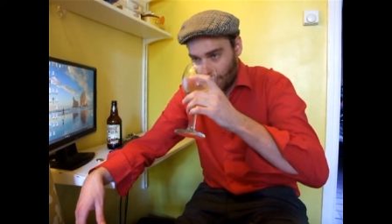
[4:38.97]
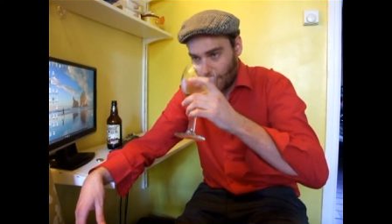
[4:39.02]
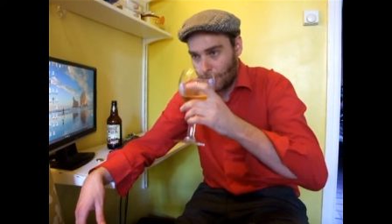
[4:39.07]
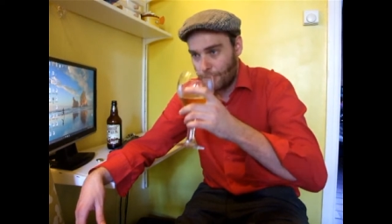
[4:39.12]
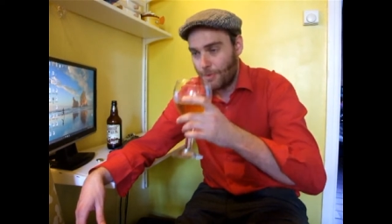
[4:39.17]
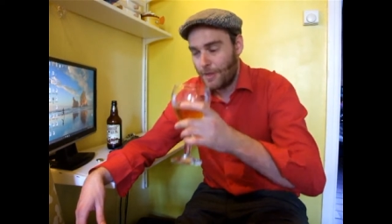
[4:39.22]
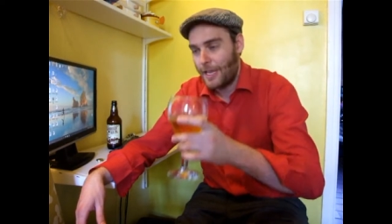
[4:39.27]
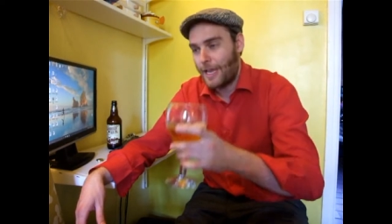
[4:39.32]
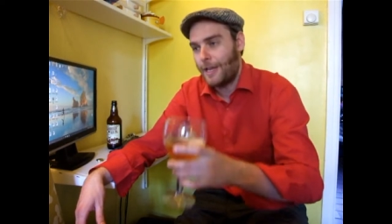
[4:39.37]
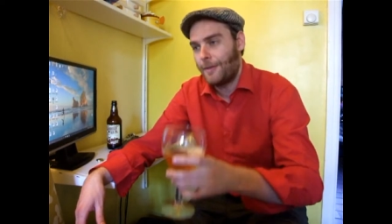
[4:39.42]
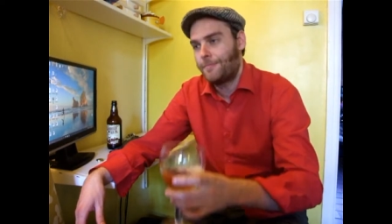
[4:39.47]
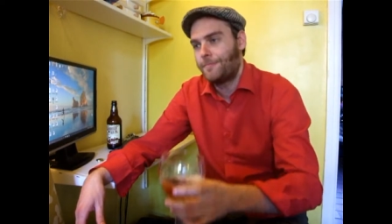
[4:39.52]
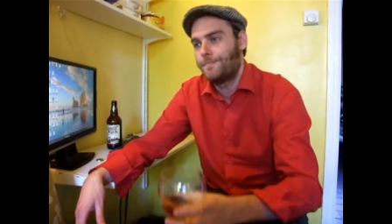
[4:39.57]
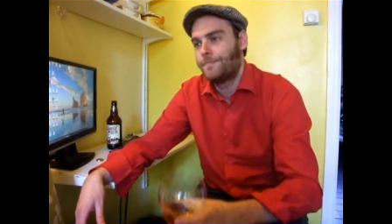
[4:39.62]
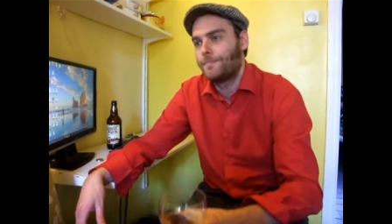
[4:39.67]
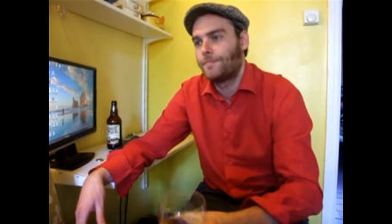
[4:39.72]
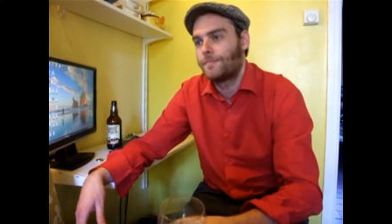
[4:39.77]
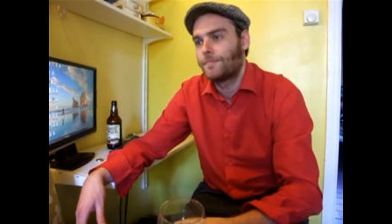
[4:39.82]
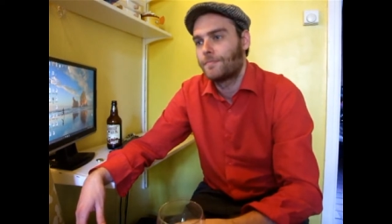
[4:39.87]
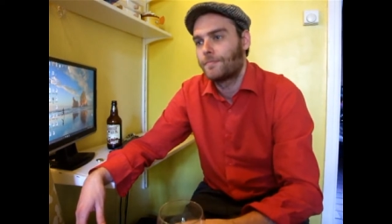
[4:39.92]
But yeah,
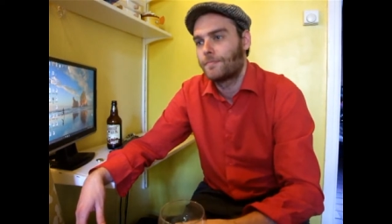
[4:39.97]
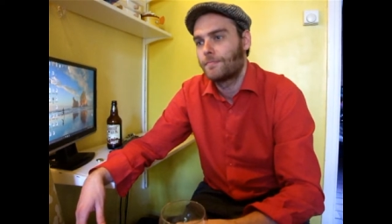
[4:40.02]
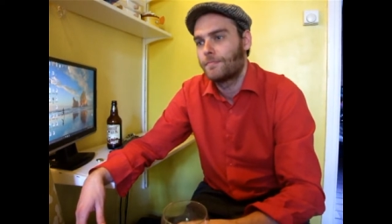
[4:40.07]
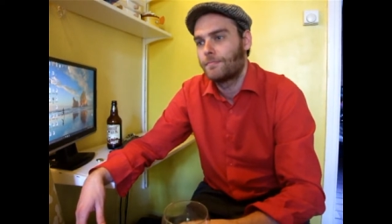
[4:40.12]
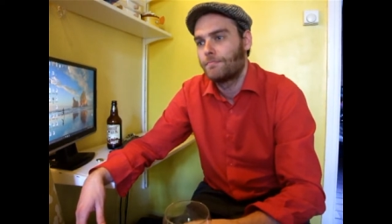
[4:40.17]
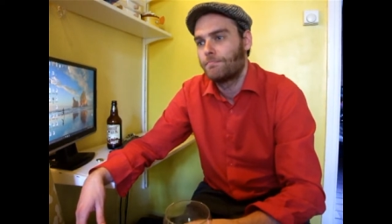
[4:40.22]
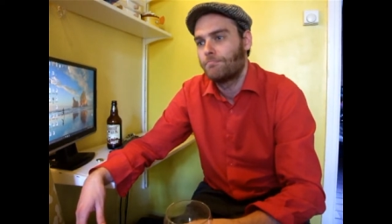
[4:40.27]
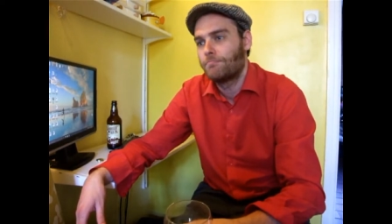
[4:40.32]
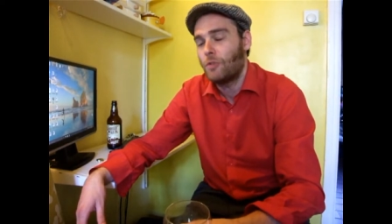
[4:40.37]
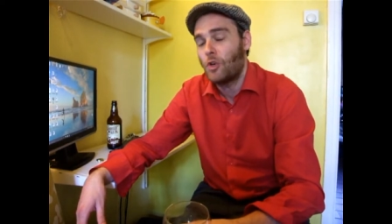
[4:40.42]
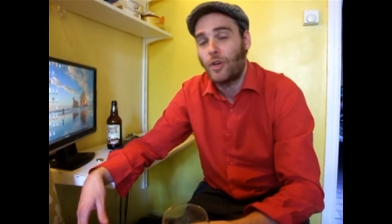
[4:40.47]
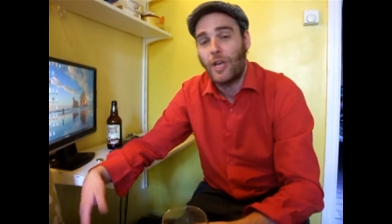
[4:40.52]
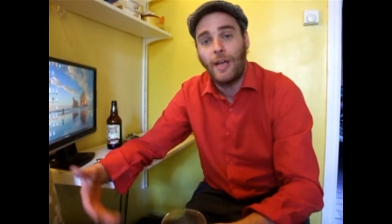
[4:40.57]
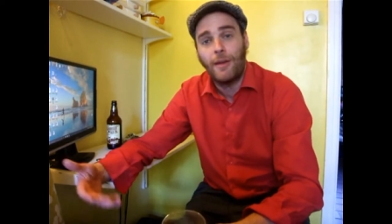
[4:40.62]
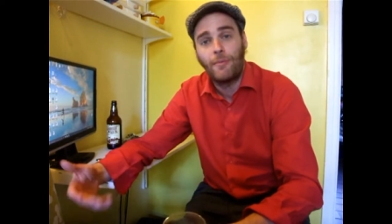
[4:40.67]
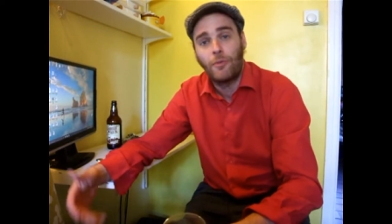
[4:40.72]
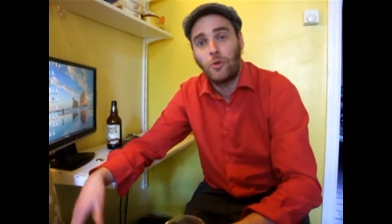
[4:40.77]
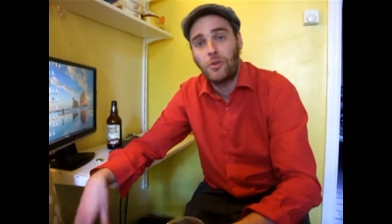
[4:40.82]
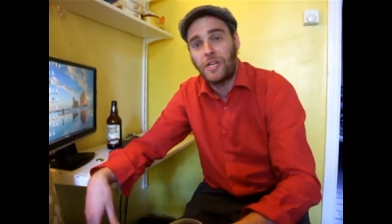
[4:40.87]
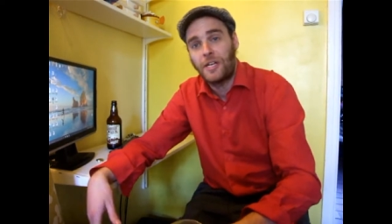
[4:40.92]
okay,
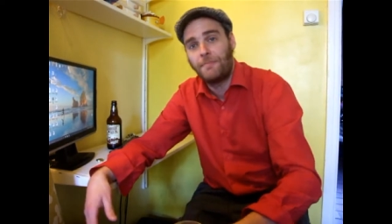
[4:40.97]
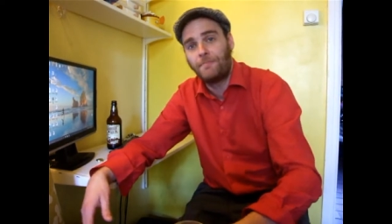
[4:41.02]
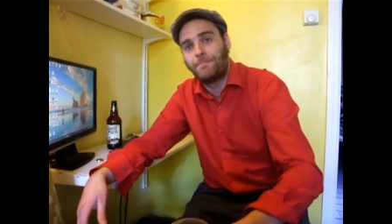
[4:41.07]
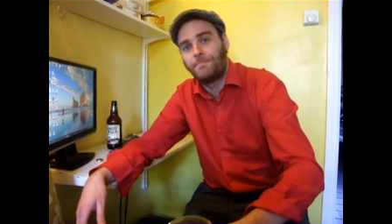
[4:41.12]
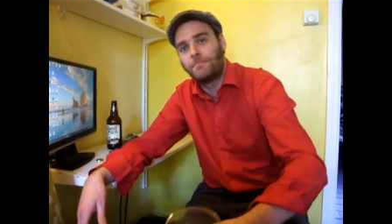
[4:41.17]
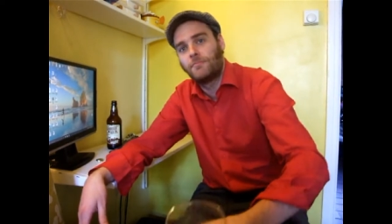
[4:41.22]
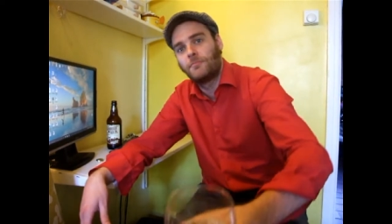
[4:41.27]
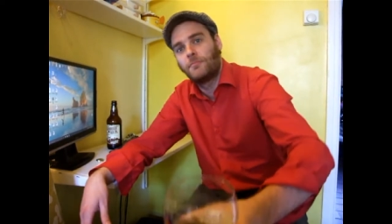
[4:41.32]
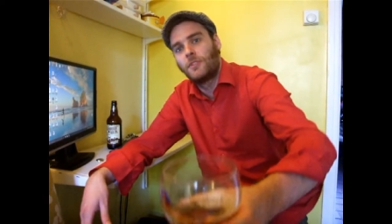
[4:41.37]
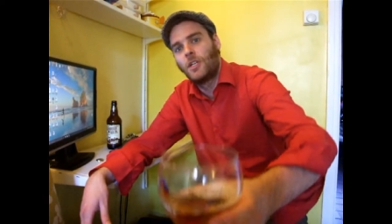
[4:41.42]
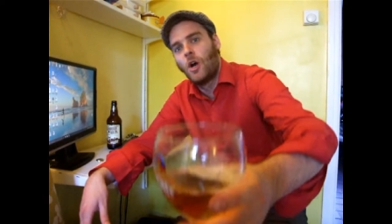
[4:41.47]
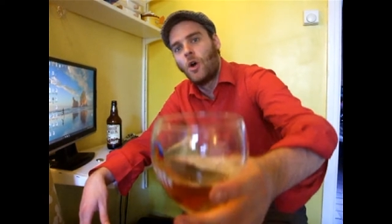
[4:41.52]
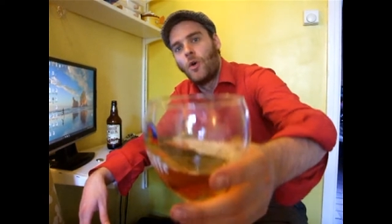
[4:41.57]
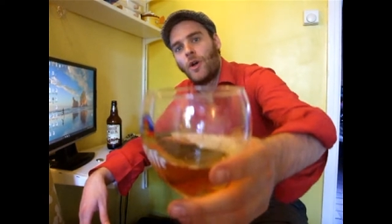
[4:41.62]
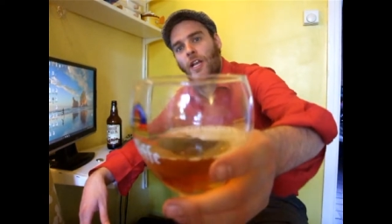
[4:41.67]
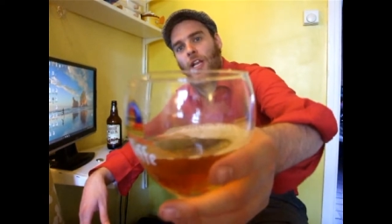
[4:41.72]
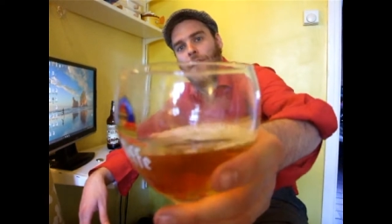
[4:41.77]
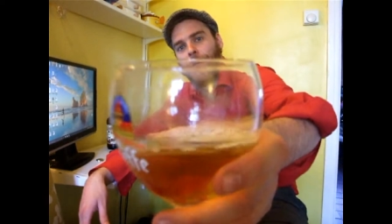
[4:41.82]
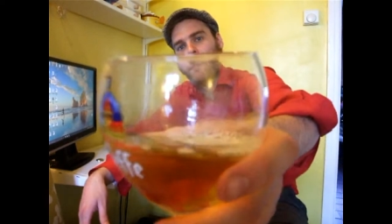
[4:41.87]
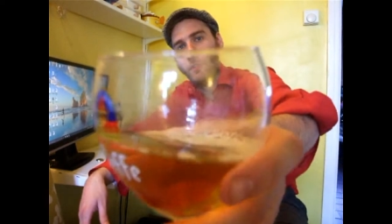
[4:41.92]
I'm going in.
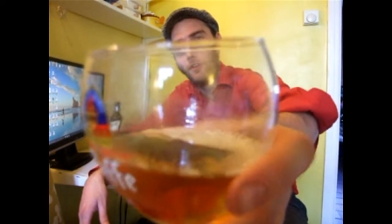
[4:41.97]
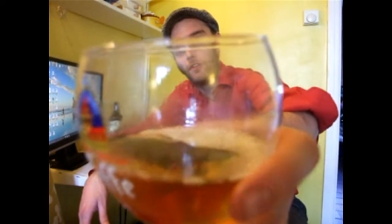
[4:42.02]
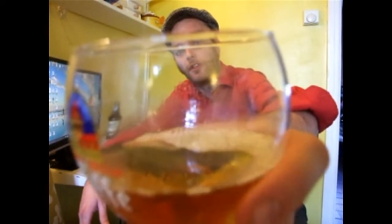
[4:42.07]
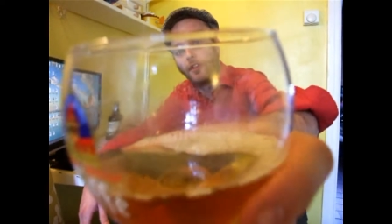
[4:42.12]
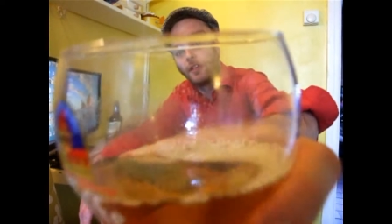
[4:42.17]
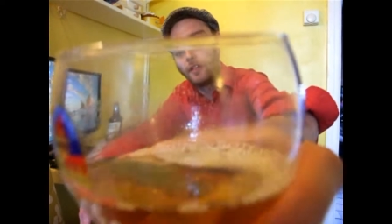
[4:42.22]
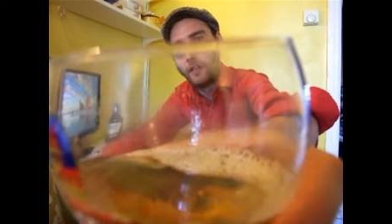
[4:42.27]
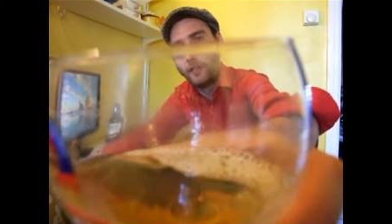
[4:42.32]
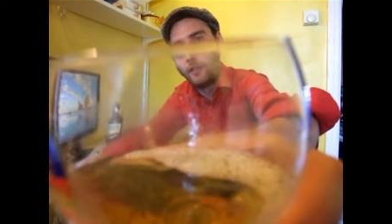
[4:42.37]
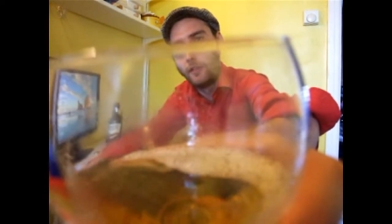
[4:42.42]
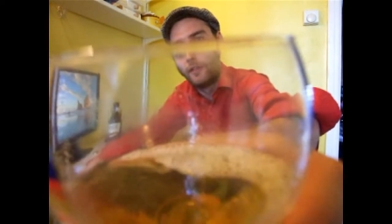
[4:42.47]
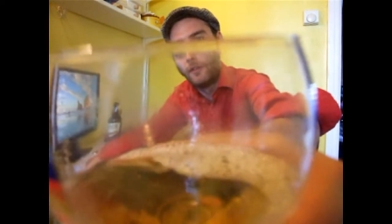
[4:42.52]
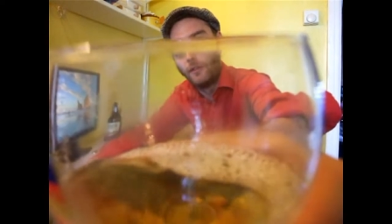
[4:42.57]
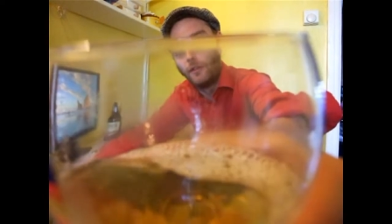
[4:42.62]
Going in for the kill.